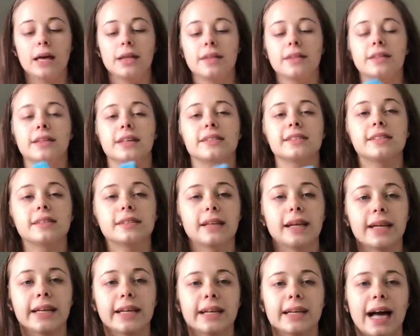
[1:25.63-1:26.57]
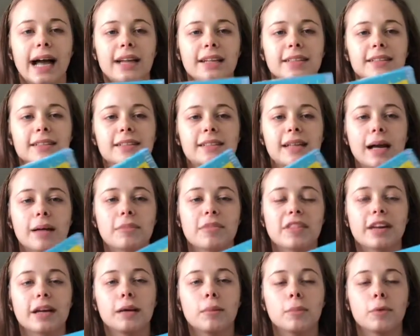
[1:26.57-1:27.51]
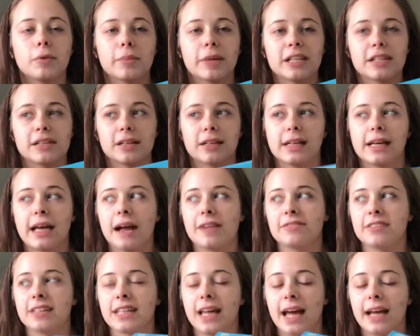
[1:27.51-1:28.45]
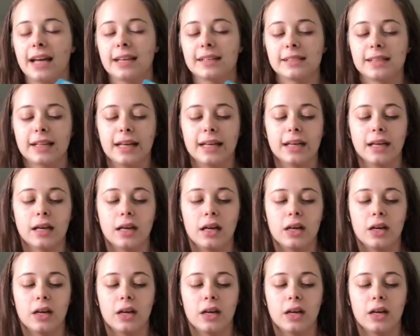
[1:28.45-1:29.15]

This is like a calendar type thing, but basically every day has like